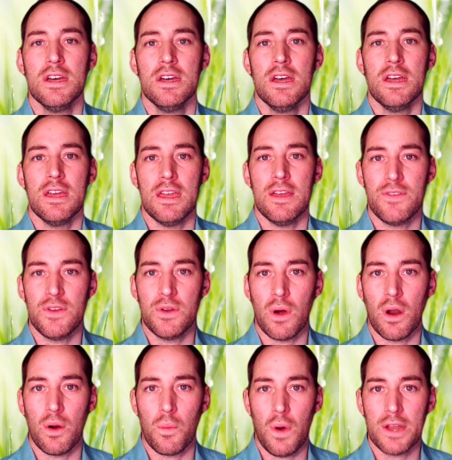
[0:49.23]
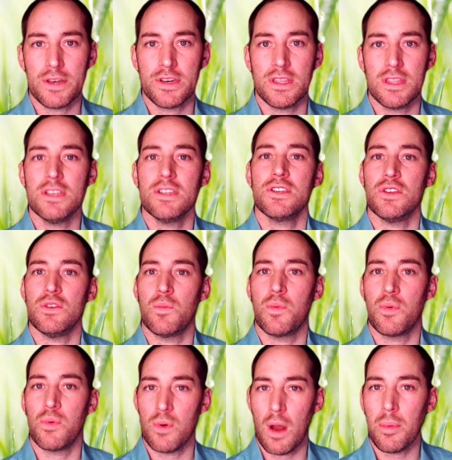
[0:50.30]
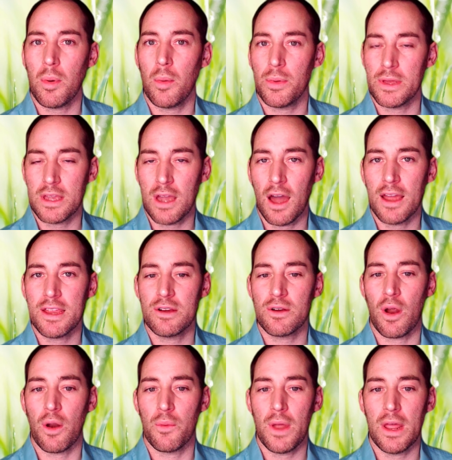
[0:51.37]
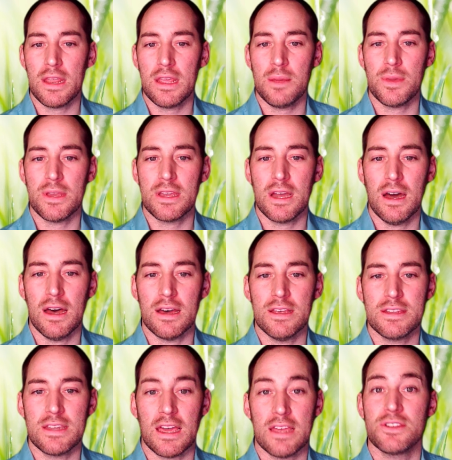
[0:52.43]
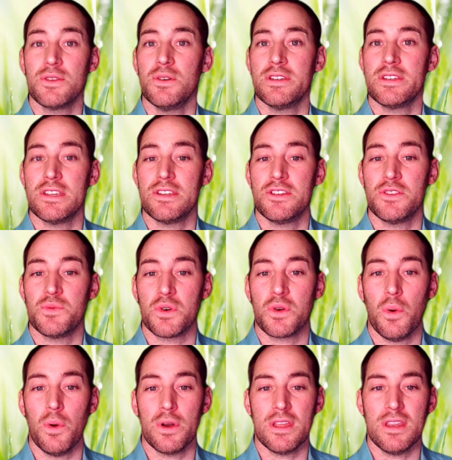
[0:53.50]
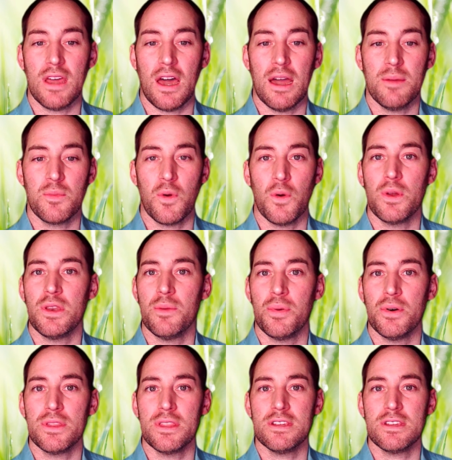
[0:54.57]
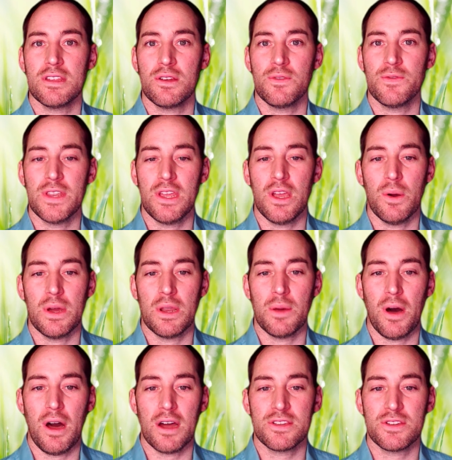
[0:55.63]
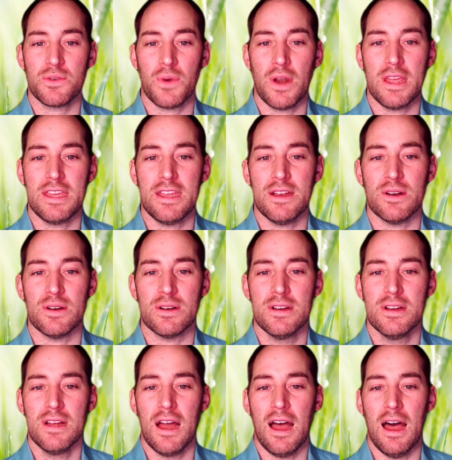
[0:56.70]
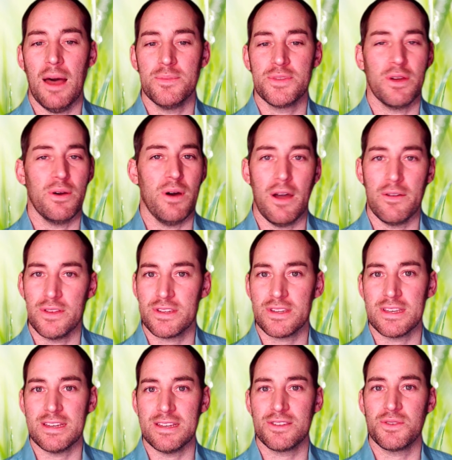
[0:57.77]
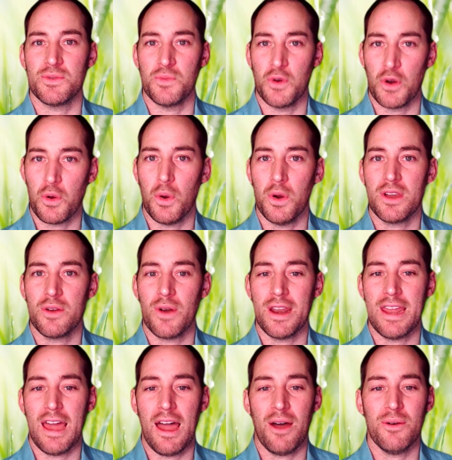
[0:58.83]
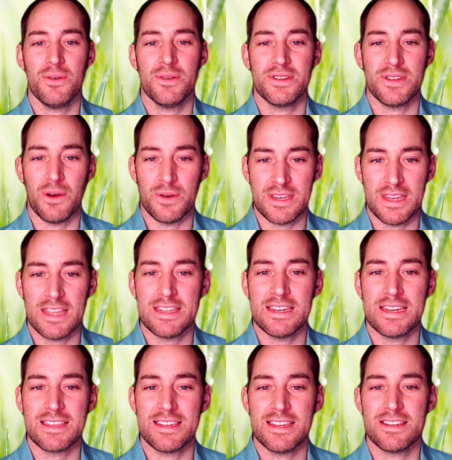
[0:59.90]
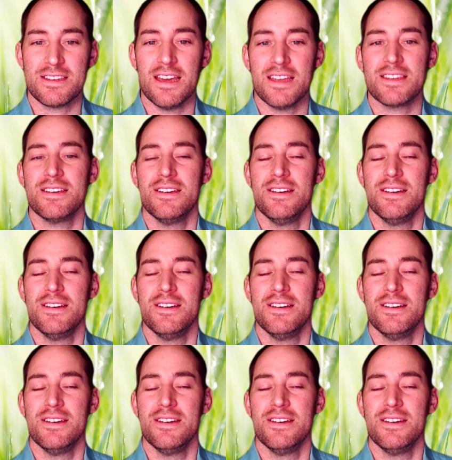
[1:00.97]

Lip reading: If you are watching this, you probably got here already because as soon as this is recorded, I'm going to put this little video in a box right here. So obviously it's recording right now, so it doesn't exist yet.